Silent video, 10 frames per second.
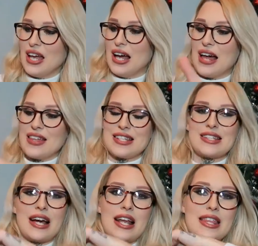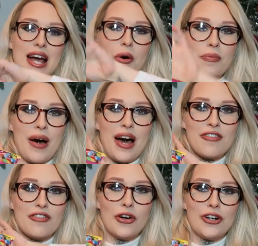And like this is the kind of thing I would buy
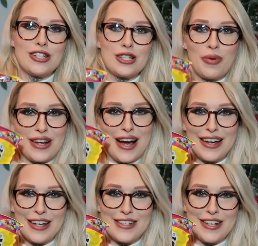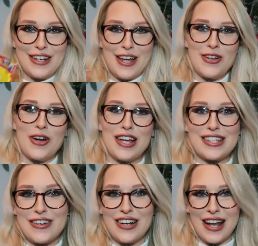for us to put in our kitchen and not
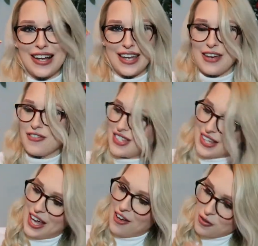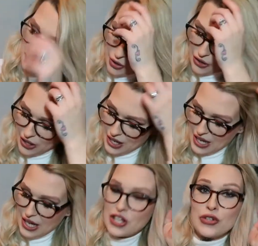necessarily like give as a gift, but
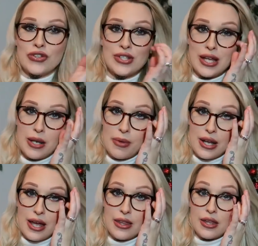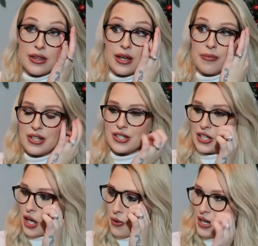you'll see in a minute, um, it's
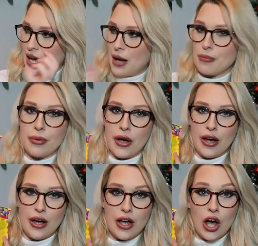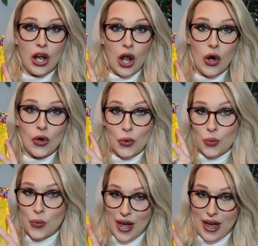gonna go in a hamper along
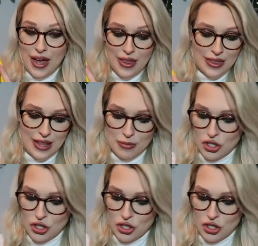with, let me